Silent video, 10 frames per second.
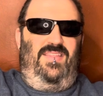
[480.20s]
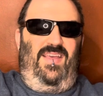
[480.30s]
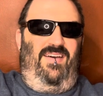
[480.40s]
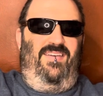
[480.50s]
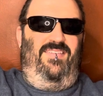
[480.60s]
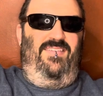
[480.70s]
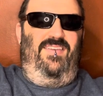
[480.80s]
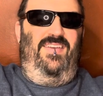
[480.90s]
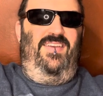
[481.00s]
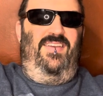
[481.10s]
they are
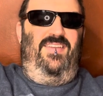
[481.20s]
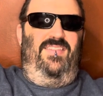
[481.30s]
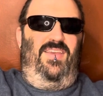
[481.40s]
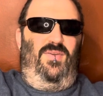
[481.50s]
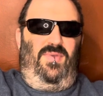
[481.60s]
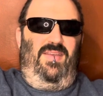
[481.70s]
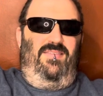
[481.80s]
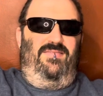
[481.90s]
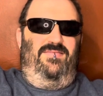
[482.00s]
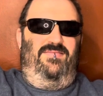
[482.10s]

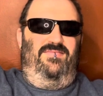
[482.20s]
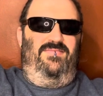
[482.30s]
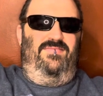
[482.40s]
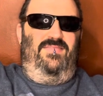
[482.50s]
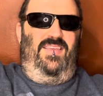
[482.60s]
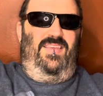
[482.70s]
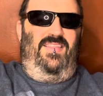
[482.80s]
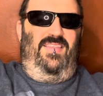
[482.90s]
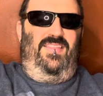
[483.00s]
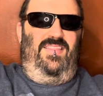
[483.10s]
real.
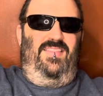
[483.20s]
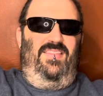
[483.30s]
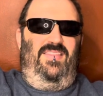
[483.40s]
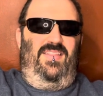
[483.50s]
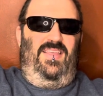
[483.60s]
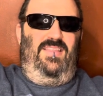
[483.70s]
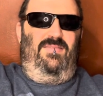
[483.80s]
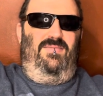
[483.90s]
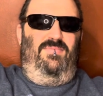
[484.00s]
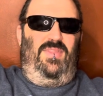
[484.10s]

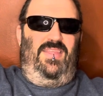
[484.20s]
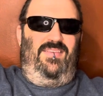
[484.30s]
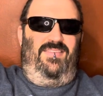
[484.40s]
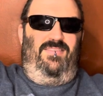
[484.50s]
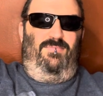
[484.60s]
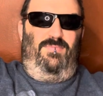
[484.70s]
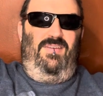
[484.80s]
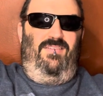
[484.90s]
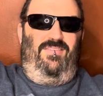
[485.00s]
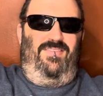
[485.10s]
He does his
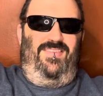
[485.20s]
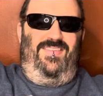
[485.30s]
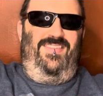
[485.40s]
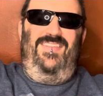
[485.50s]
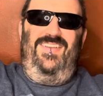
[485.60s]
miracles.